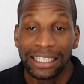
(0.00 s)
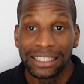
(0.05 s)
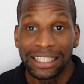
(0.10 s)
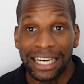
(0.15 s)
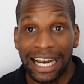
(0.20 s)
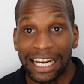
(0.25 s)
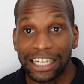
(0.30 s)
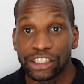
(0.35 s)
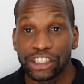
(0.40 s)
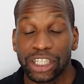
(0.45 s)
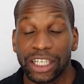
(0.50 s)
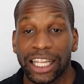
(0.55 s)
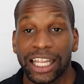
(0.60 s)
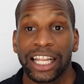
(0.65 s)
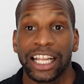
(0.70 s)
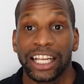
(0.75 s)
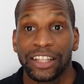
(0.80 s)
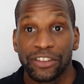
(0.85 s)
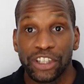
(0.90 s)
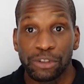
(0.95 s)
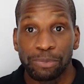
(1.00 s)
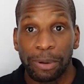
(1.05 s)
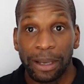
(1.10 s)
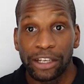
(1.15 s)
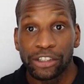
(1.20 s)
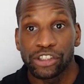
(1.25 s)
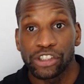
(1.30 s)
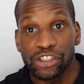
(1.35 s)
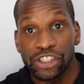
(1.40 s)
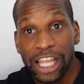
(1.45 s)
that actually this
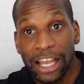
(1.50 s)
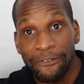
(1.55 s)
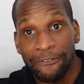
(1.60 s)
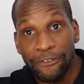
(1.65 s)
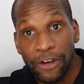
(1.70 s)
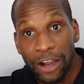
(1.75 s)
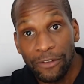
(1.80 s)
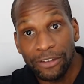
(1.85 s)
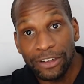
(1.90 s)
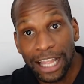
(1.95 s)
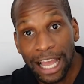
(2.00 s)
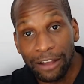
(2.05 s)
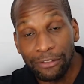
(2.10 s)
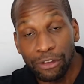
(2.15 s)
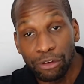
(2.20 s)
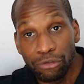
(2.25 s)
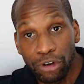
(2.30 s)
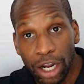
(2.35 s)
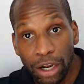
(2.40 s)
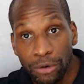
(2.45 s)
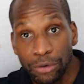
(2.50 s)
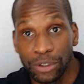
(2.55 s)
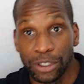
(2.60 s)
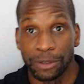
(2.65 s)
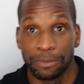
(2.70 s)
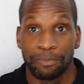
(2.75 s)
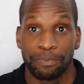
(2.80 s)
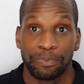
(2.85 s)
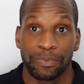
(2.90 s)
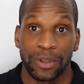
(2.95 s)
patient's now further down the road,
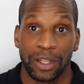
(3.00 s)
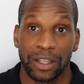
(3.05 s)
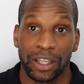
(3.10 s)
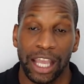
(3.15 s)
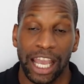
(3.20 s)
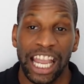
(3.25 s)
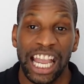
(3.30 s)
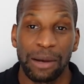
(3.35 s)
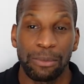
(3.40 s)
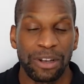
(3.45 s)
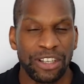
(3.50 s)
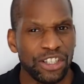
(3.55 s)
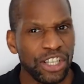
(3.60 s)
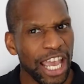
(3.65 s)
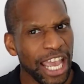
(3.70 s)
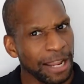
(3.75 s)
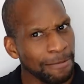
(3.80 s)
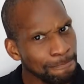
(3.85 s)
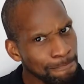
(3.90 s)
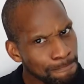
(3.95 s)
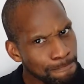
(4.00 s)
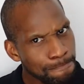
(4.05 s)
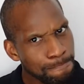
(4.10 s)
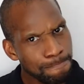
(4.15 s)
okay, and we're saying